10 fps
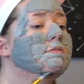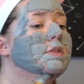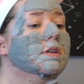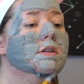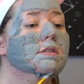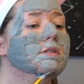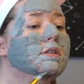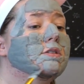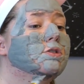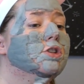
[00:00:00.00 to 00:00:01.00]
And it's
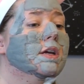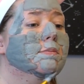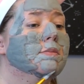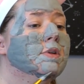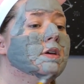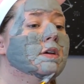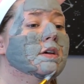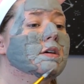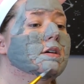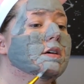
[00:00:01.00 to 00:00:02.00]
a shame.
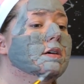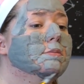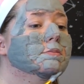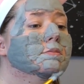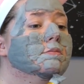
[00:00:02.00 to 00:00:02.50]
There